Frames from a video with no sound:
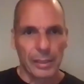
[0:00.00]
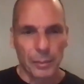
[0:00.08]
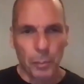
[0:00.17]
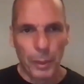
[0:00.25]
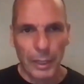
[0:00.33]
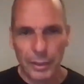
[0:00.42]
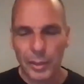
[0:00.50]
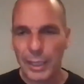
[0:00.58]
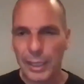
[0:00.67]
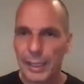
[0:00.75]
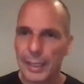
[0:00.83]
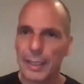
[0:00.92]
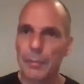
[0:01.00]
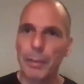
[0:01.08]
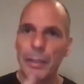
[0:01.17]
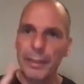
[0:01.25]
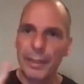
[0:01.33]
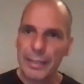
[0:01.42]
when you hear
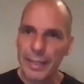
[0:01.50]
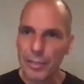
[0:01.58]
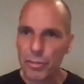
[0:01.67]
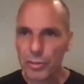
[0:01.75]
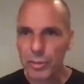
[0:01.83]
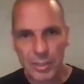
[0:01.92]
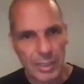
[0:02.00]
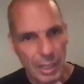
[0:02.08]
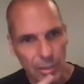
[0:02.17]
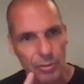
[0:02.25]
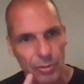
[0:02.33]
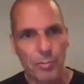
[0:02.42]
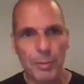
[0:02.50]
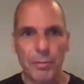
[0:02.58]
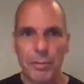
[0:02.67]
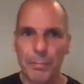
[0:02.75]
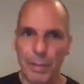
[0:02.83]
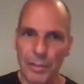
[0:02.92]
about the accession discussions
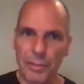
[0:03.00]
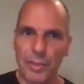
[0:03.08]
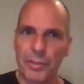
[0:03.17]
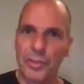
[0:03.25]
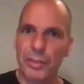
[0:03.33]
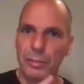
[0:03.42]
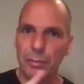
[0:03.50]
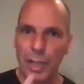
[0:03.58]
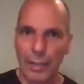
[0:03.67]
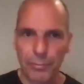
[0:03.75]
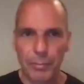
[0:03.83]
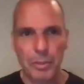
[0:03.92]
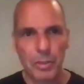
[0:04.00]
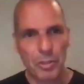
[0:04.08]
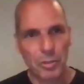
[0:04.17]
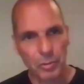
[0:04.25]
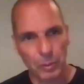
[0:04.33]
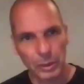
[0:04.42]
between Brussels and your governments
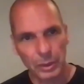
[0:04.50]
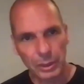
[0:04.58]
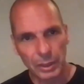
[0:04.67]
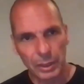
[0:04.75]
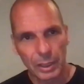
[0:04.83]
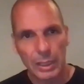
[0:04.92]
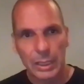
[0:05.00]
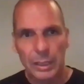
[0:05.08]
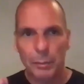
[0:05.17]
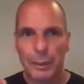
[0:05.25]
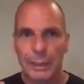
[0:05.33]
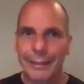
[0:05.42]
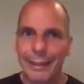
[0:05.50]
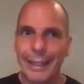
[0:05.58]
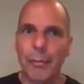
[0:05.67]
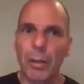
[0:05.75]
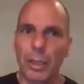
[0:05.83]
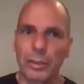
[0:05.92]
and so on, what they
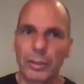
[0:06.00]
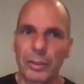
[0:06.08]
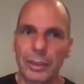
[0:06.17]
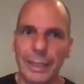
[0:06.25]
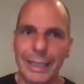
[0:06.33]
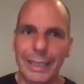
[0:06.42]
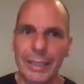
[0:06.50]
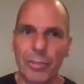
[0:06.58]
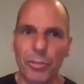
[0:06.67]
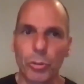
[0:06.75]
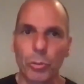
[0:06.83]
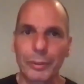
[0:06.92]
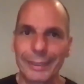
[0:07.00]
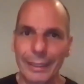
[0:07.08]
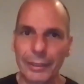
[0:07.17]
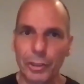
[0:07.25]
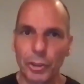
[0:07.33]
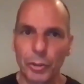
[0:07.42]
want is to
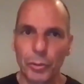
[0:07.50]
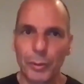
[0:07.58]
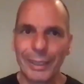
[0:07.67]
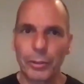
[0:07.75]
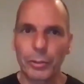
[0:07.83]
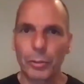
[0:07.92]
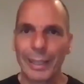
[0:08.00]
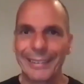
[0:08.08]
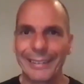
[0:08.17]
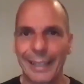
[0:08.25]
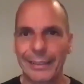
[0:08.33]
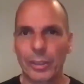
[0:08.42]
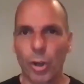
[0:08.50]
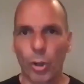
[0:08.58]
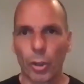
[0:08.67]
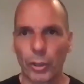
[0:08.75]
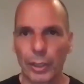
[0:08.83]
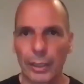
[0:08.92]
turn you into a debt
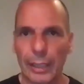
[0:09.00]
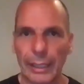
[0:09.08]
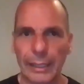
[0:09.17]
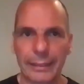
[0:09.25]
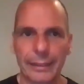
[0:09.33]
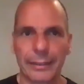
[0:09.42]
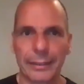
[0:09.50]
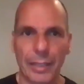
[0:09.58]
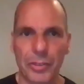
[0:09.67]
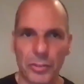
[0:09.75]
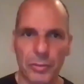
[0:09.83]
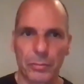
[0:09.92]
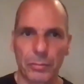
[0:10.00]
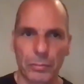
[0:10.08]
colony like they turned us.